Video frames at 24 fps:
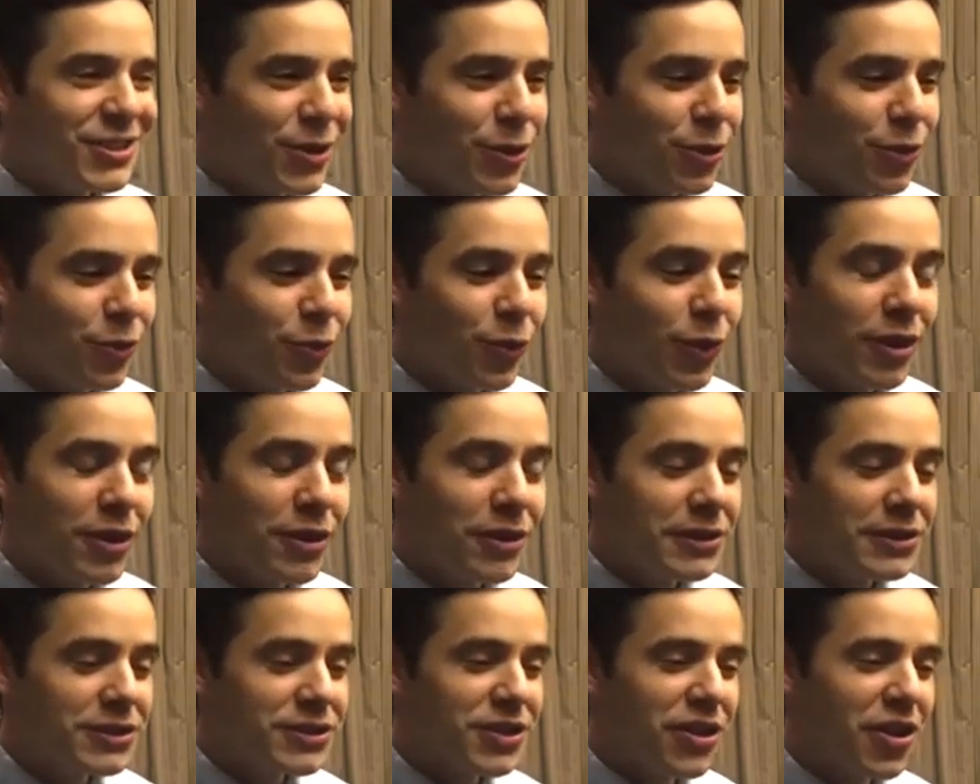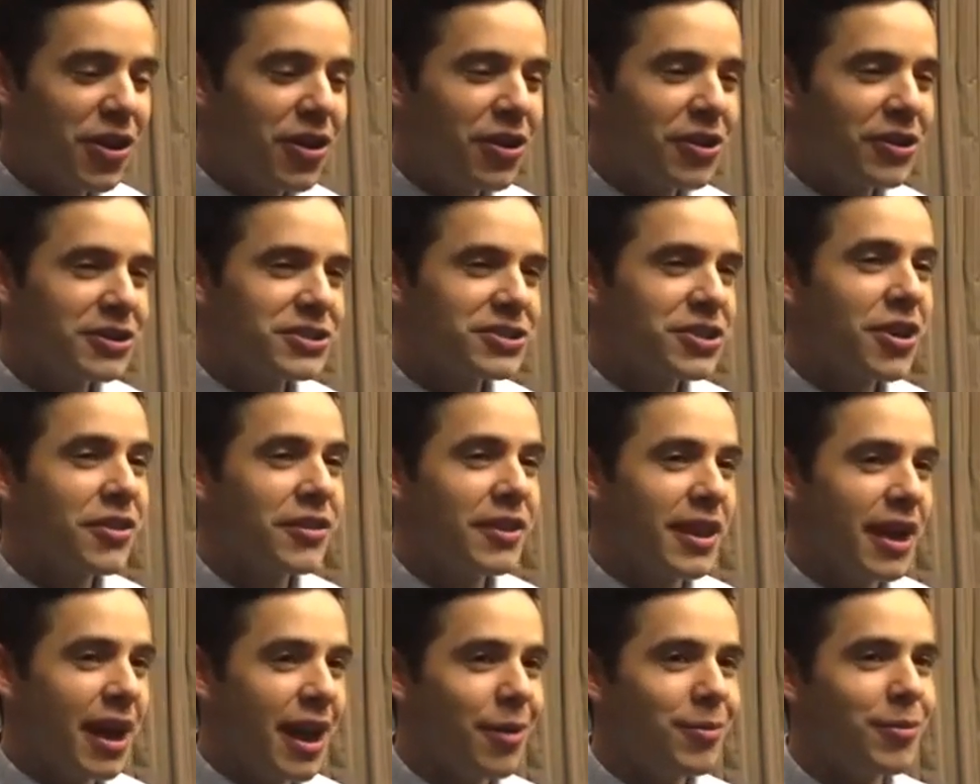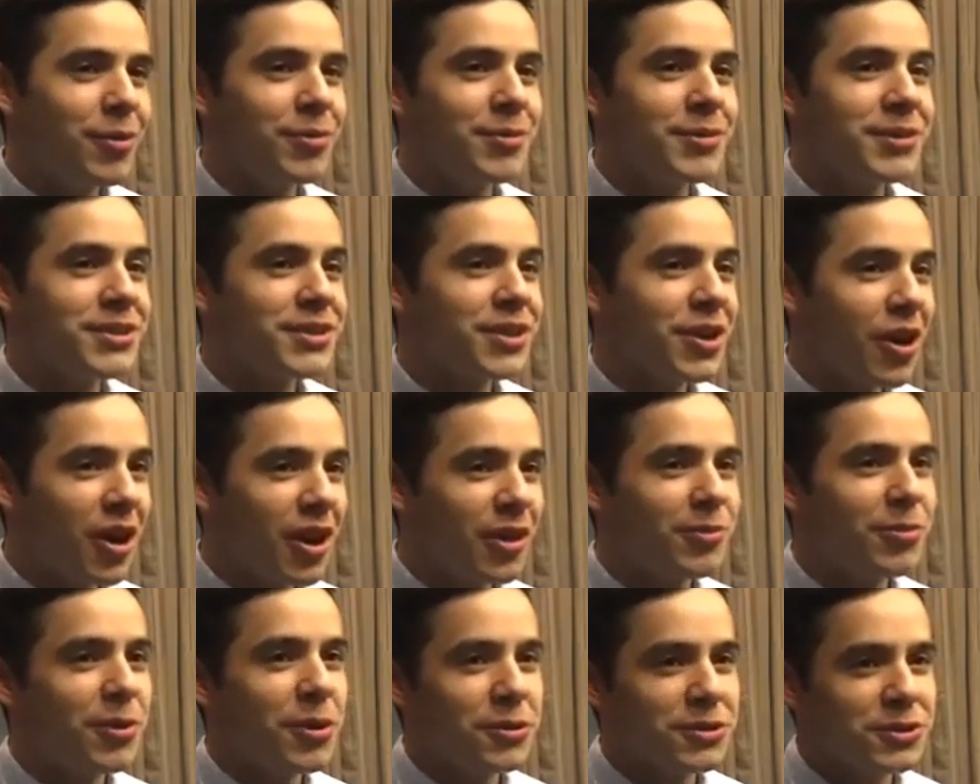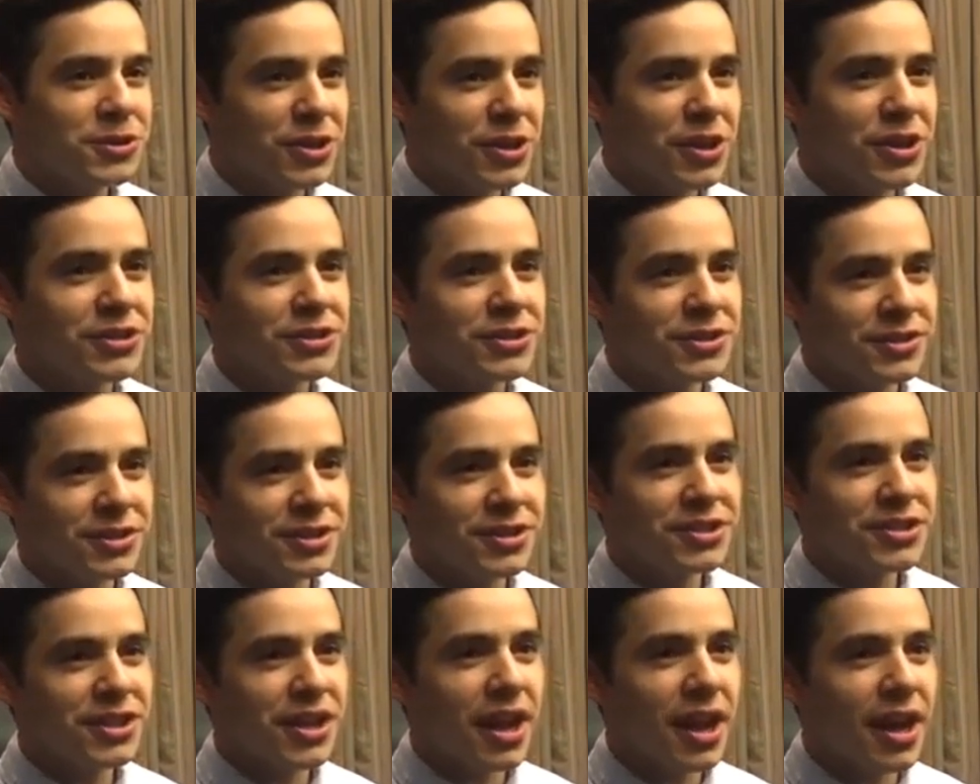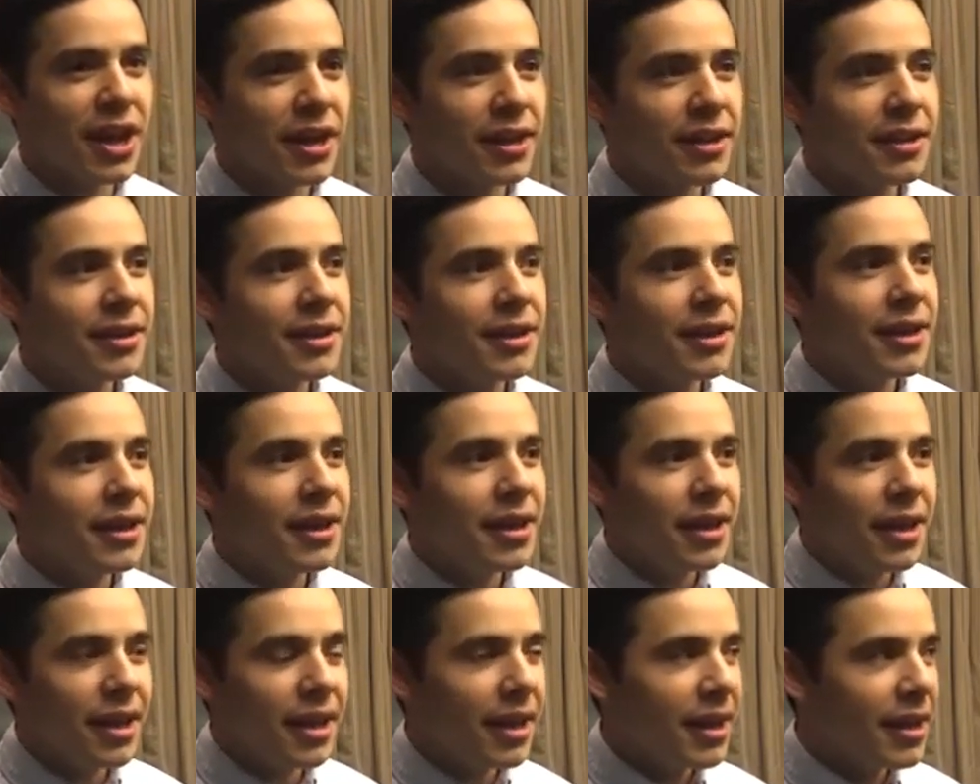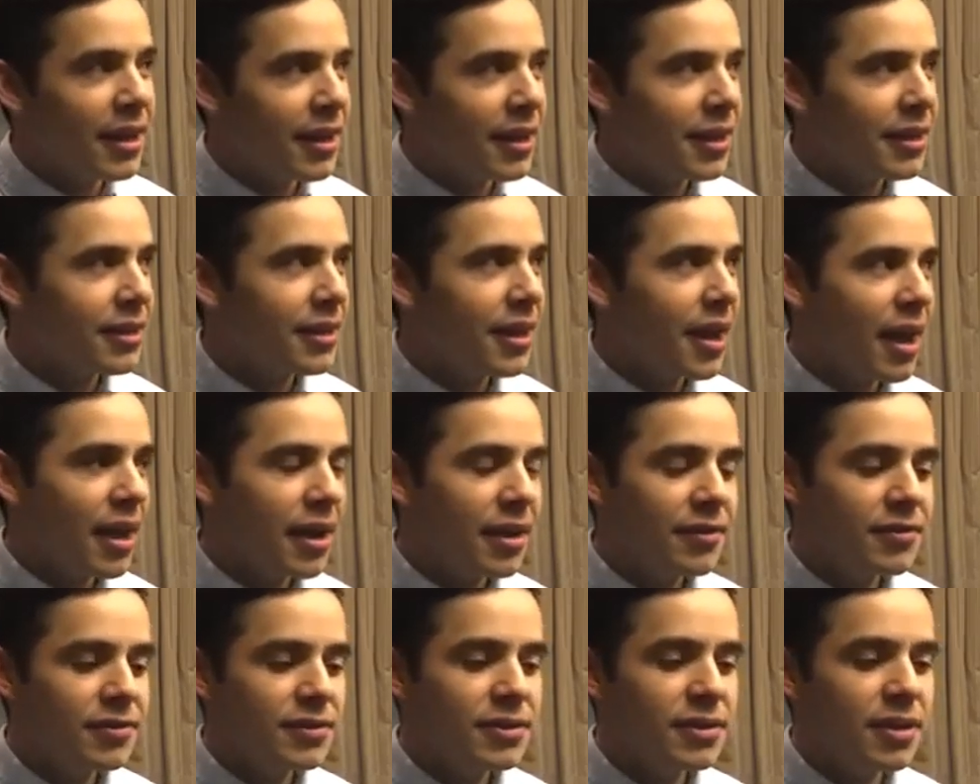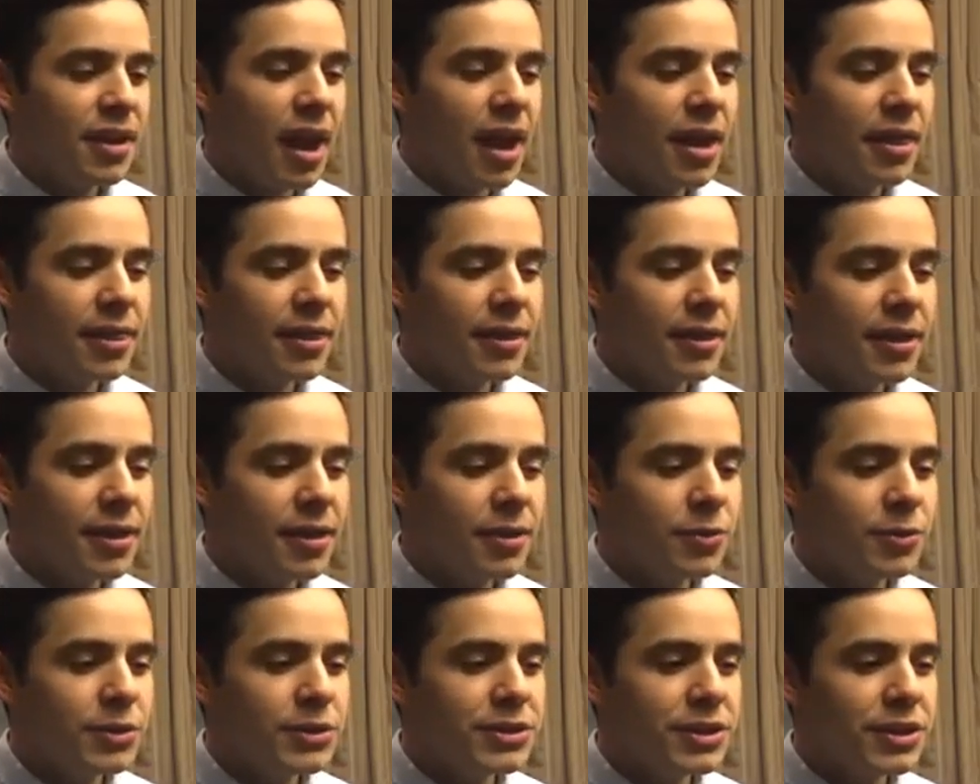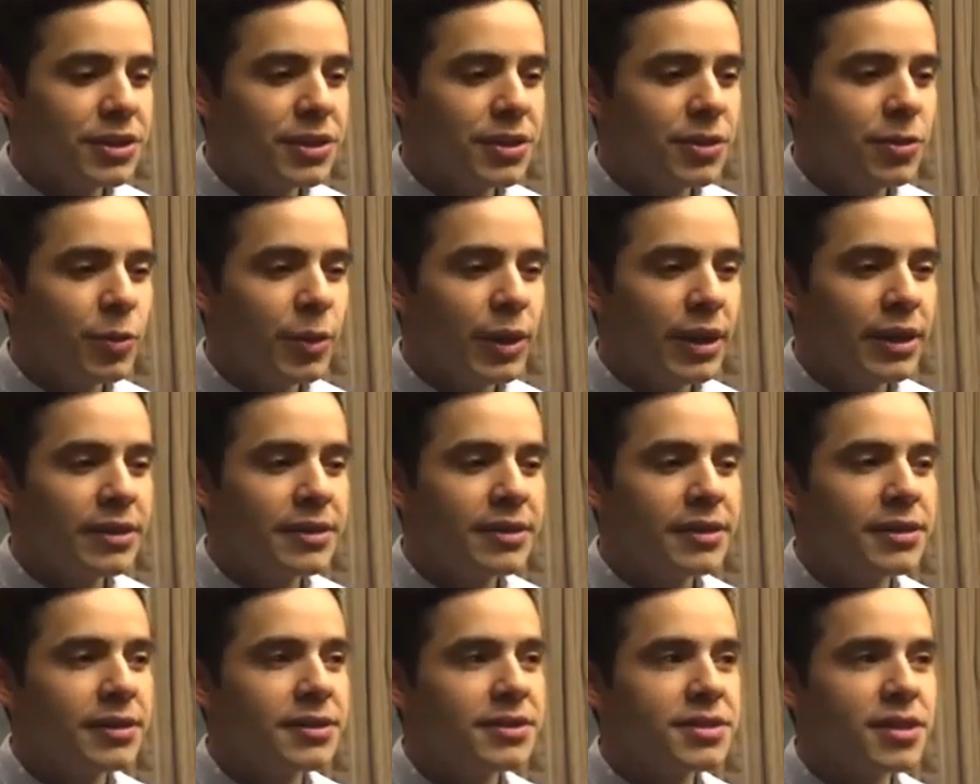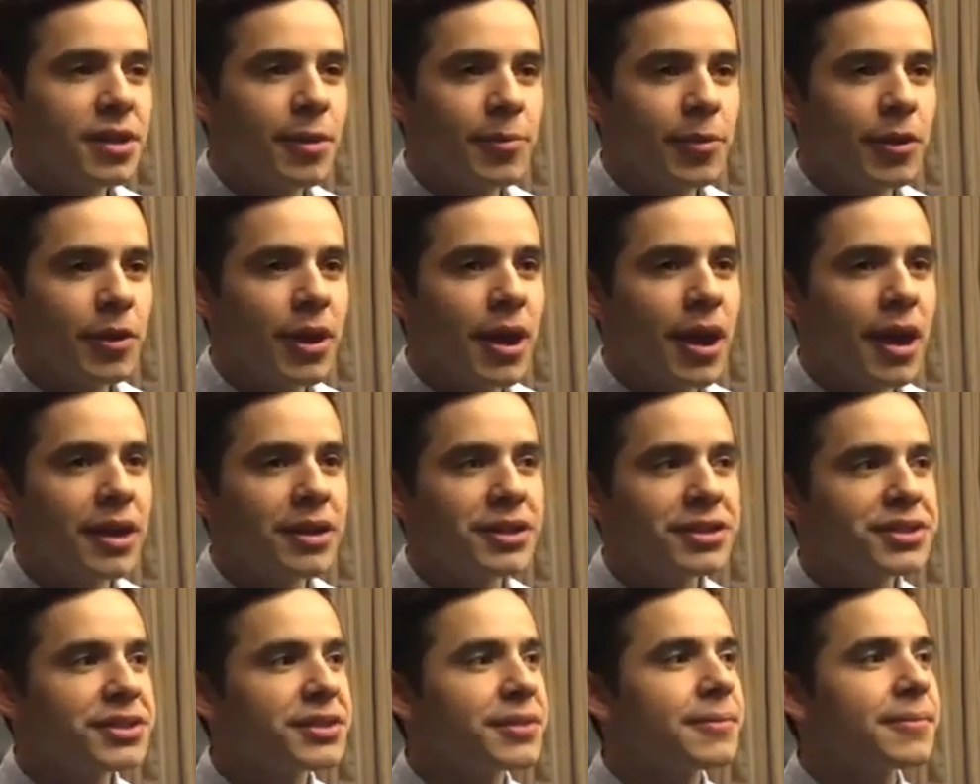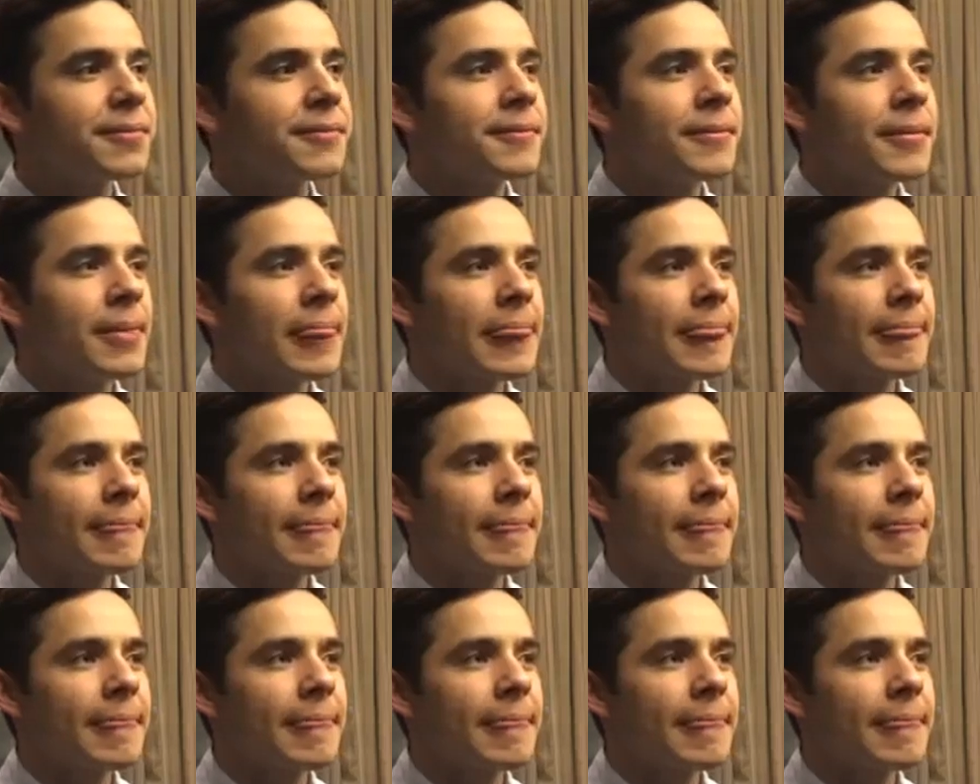So one of the songs on the album is called Postcards in the Sky. And it I think it was a good way to summarize